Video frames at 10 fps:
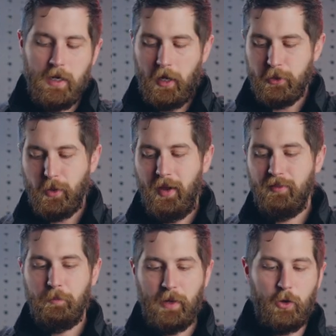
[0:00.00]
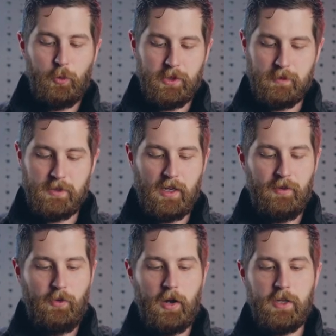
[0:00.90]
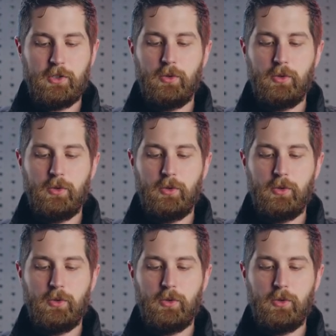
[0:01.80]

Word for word: I also have a belt with some stuff on it.